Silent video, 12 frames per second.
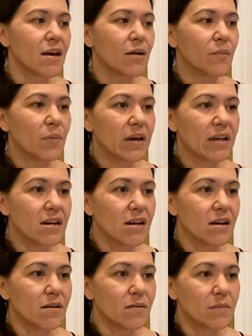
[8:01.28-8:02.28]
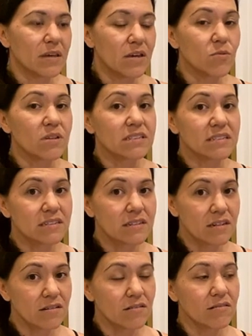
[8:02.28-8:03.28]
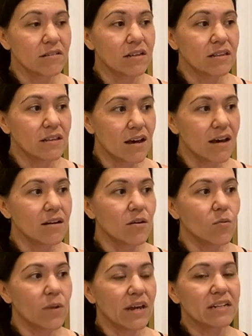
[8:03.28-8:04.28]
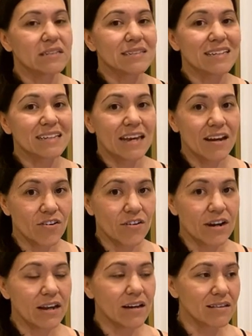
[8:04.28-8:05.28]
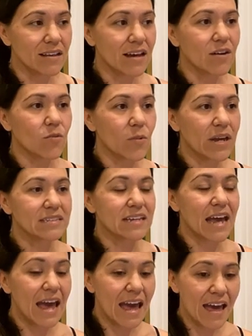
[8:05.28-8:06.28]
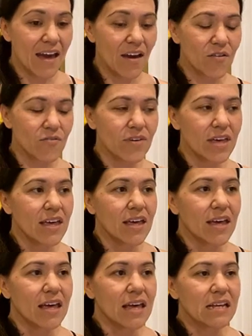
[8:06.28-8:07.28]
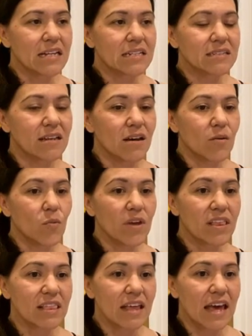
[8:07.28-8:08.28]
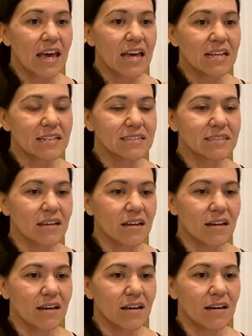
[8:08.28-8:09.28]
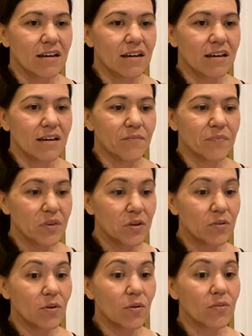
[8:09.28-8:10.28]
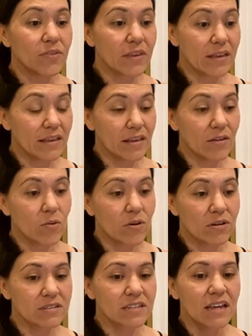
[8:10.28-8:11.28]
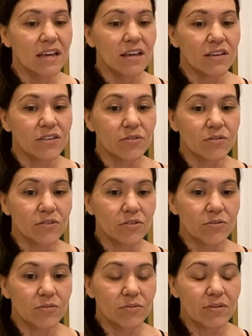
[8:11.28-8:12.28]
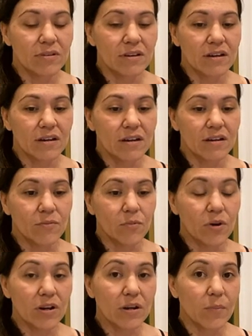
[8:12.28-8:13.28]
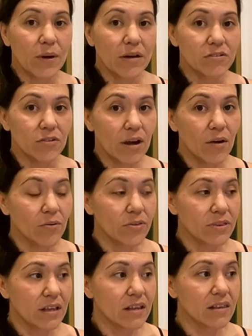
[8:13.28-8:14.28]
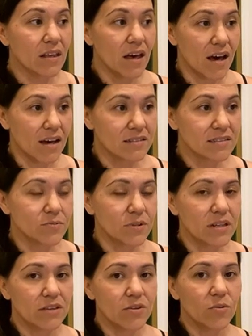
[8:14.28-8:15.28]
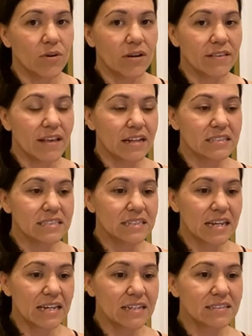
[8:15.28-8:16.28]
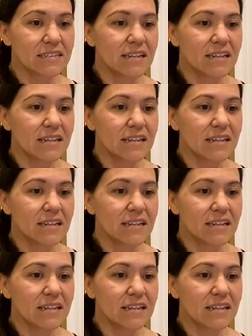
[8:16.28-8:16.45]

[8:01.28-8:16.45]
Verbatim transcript: But um, it was still a lot of weight to carry, a lot of weight to have. And um, with that, uh, you know, the, of course, you you uh, worry about your health a lot when you are in that state.